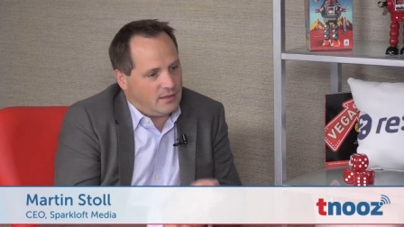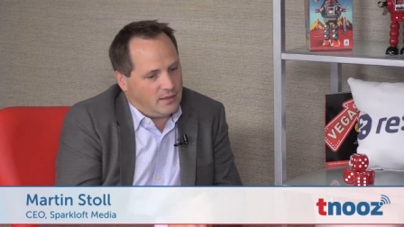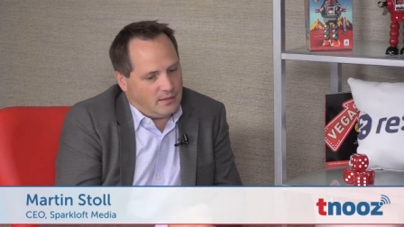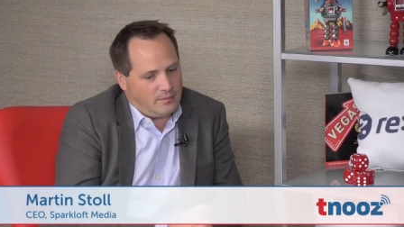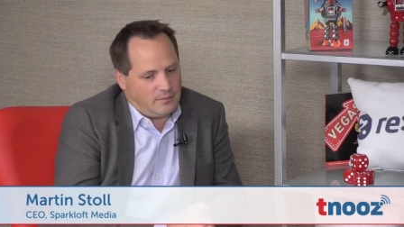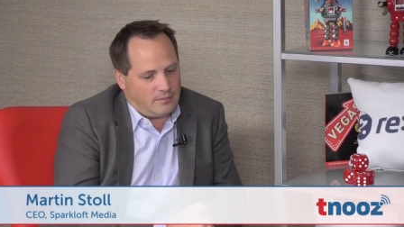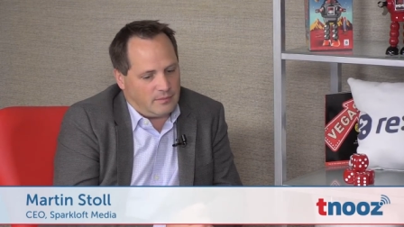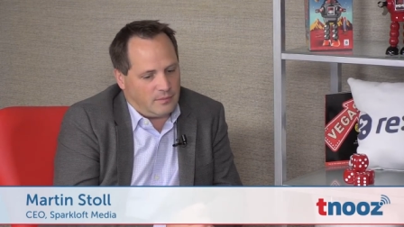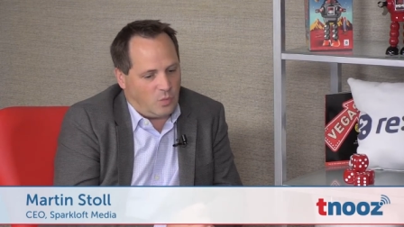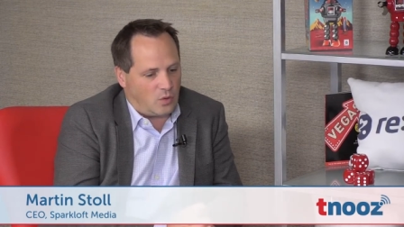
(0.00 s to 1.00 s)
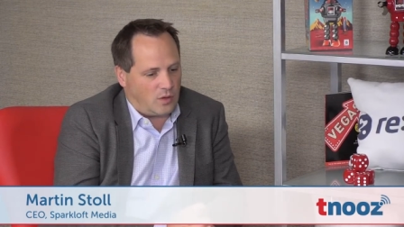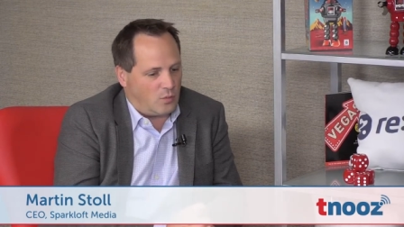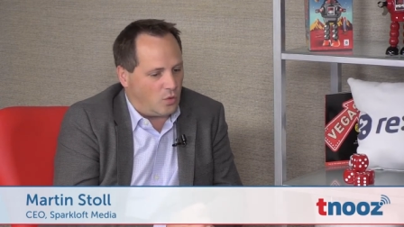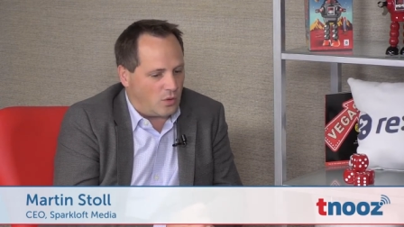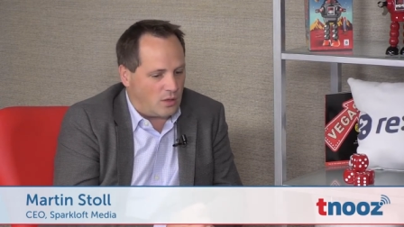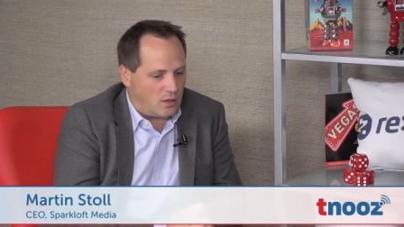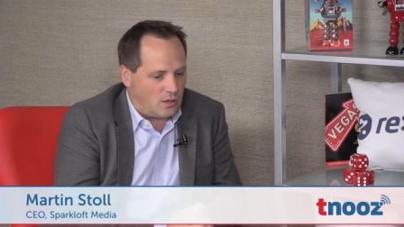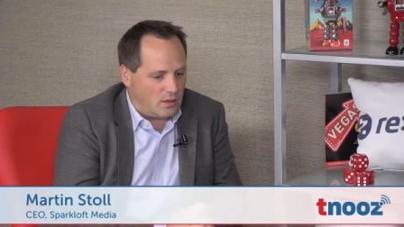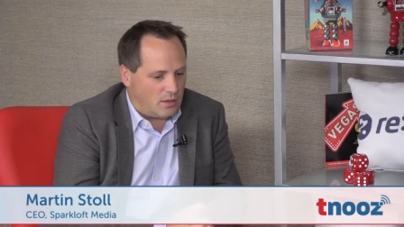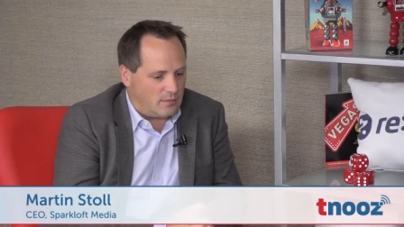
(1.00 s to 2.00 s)
um, more and
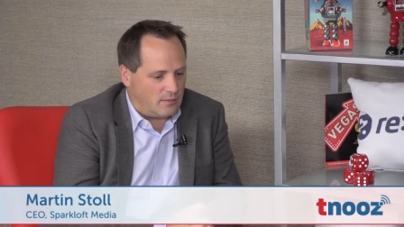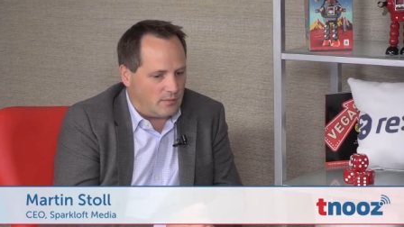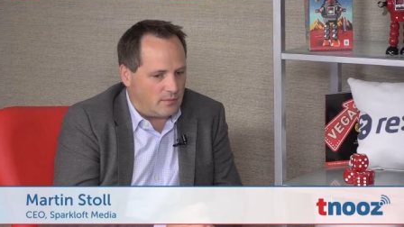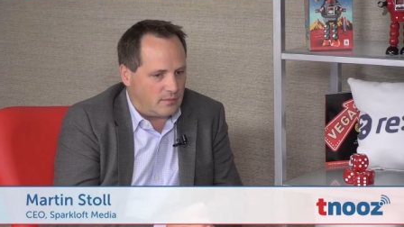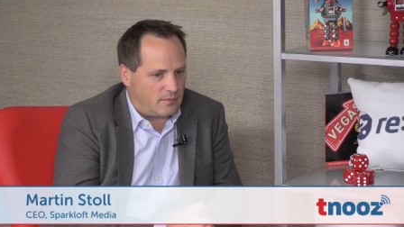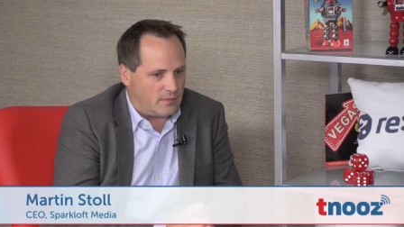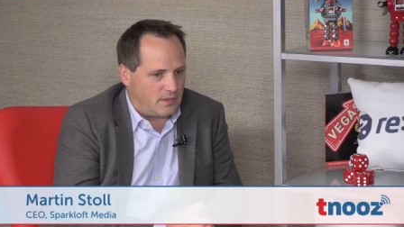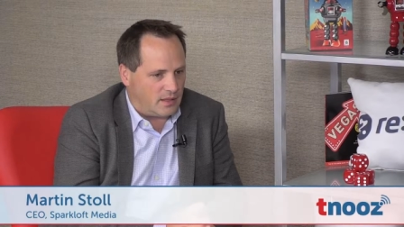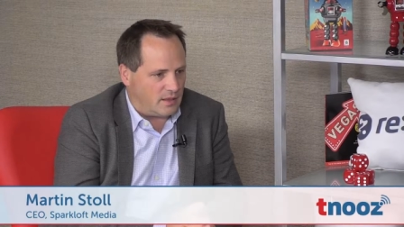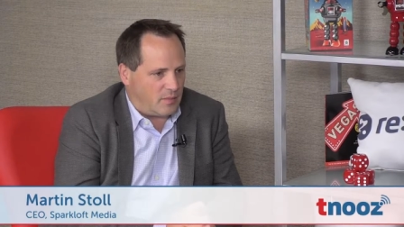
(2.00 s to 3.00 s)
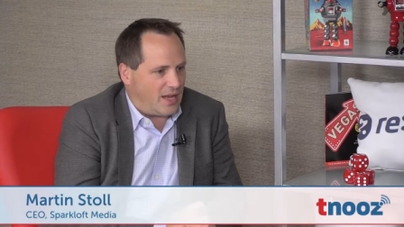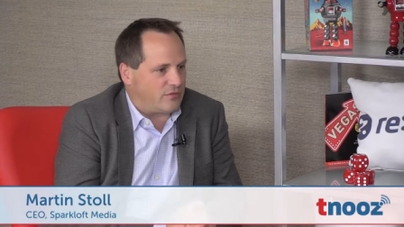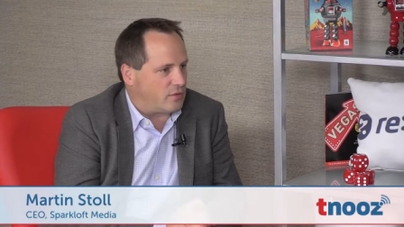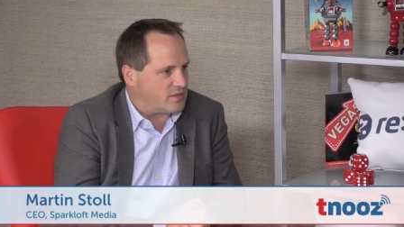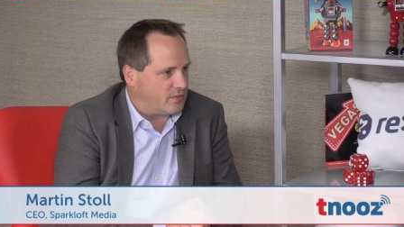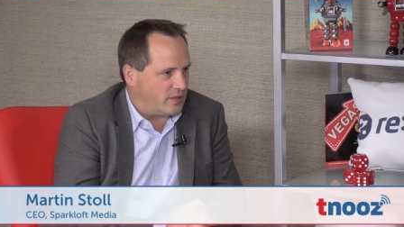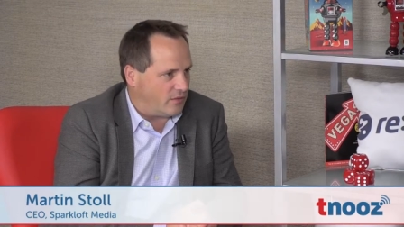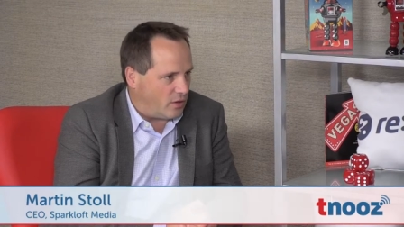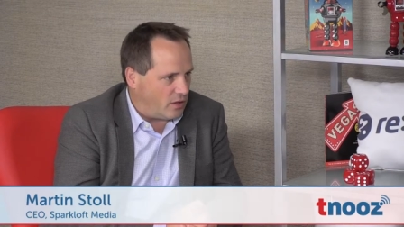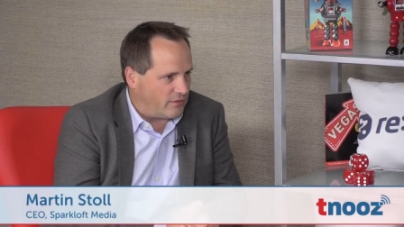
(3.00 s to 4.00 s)
more um, the, the platforms will
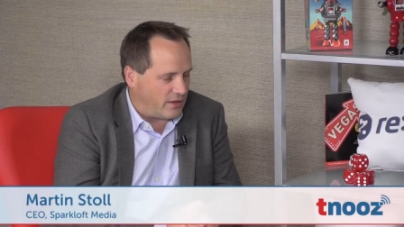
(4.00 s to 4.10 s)
evolve.